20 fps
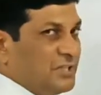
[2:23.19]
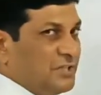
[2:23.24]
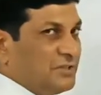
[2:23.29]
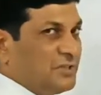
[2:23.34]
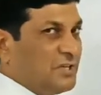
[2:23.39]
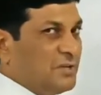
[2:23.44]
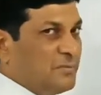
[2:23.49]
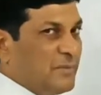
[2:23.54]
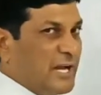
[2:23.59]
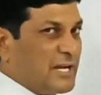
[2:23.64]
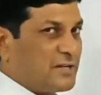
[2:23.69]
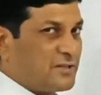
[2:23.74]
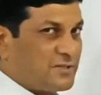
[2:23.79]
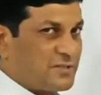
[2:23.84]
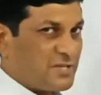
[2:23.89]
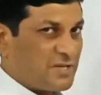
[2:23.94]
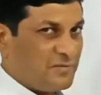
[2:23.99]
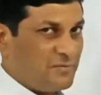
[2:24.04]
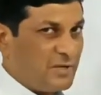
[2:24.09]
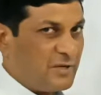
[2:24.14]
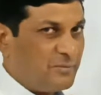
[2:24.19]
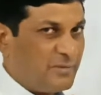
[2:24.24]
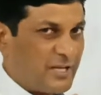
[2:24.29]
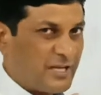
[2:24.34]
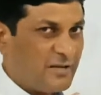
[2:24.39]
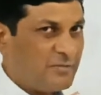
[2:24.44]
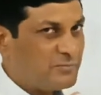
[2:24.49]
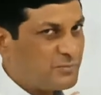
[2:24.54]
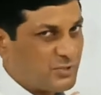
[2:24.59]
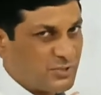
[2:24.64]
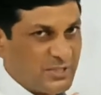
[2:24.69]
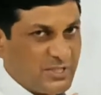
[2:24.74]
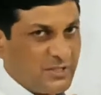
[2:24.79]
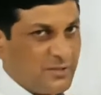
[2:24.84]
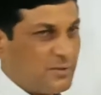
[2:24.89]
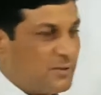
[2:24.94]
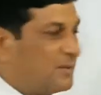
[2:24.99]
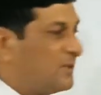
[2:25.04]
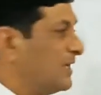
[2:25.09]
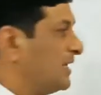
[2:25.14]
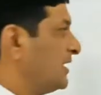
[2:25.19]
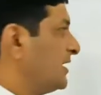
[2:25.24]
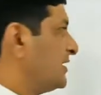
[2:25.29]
3 minus 3 will become 0.